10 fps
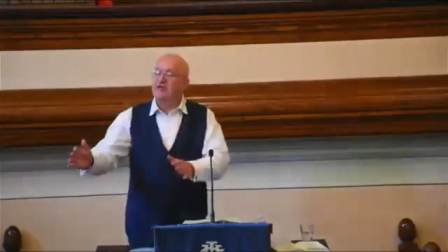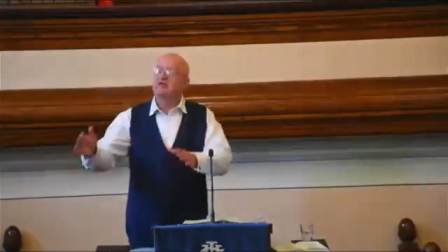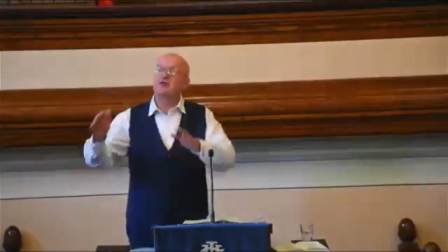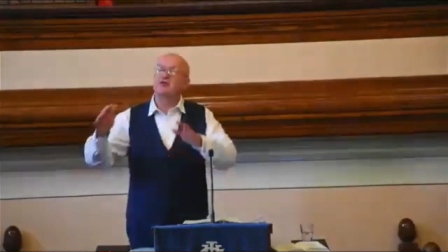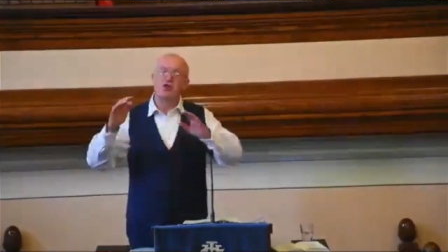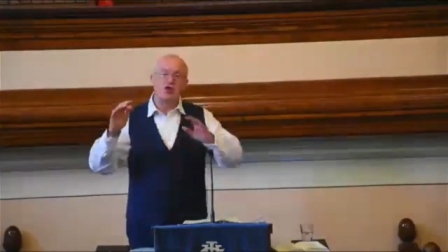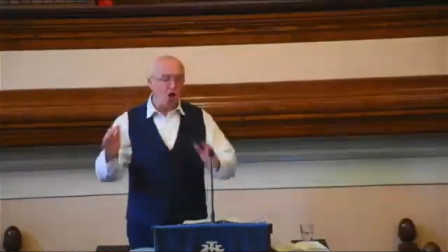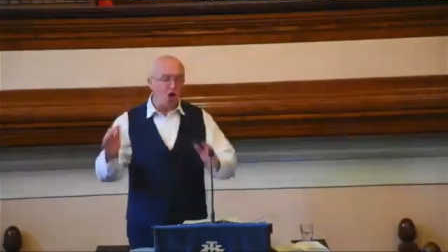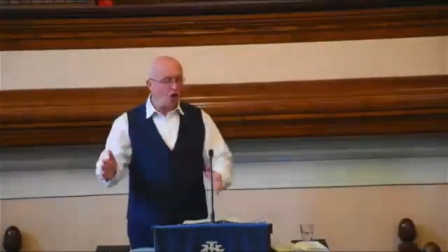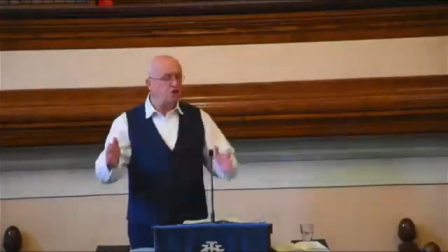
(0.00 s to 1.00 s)
to the
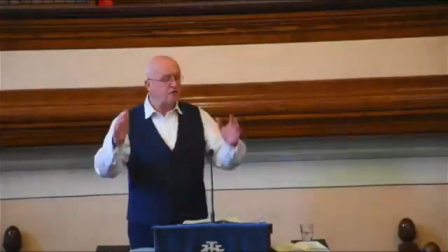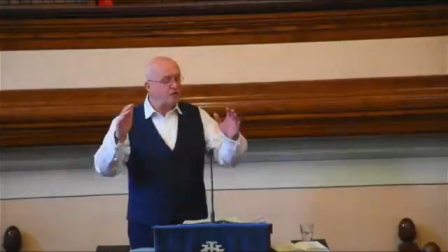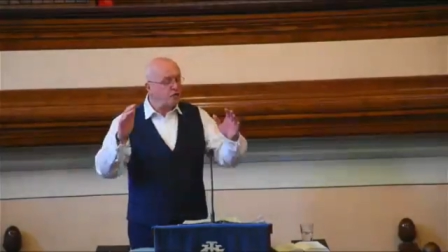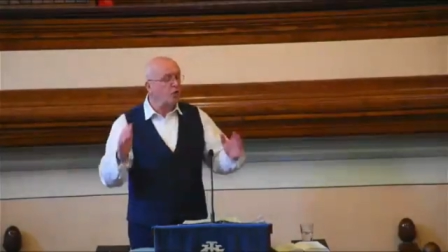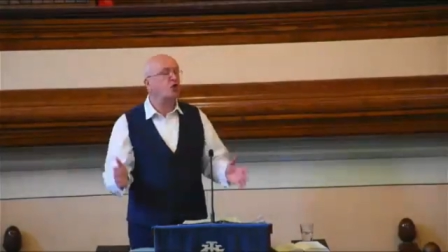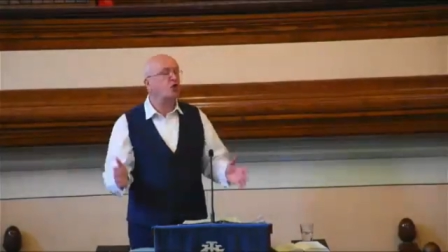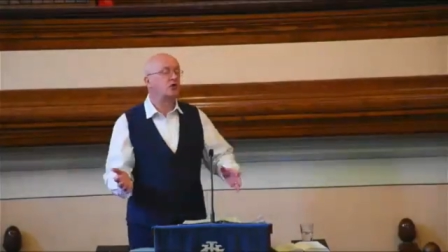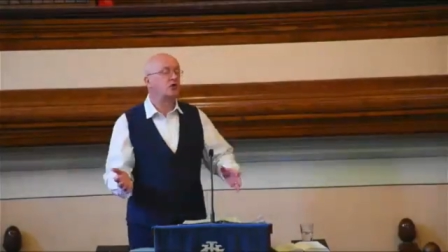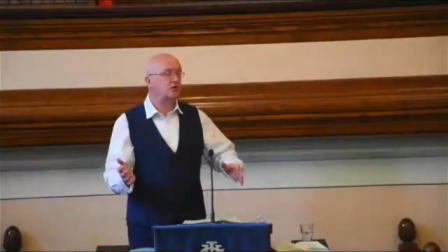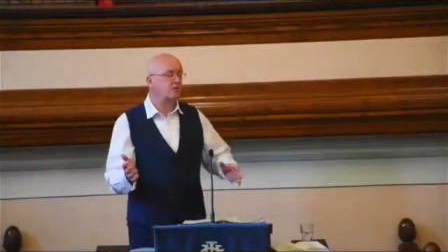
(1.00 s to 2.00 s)
gods of the world.
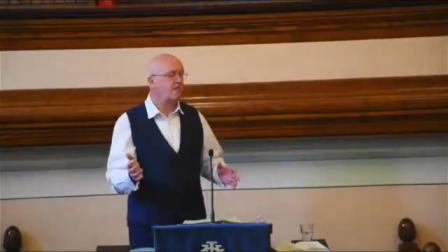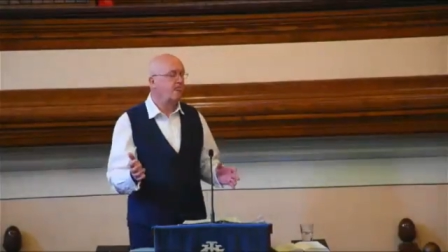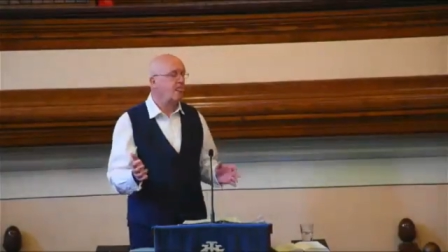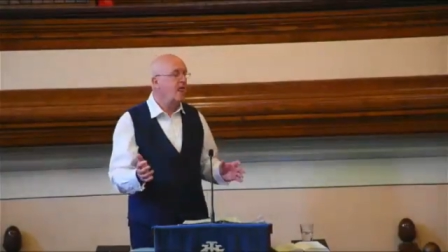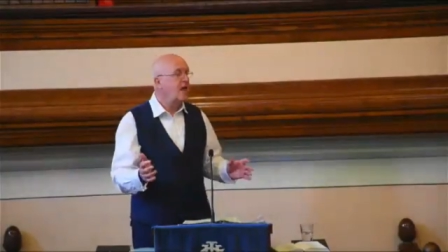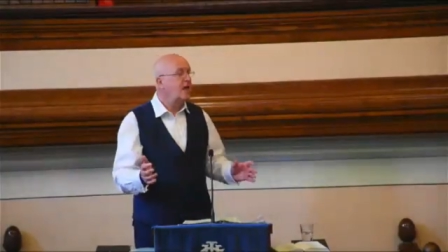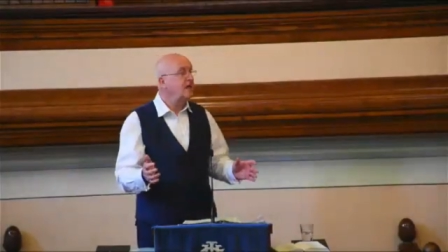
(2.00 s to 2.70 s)
And he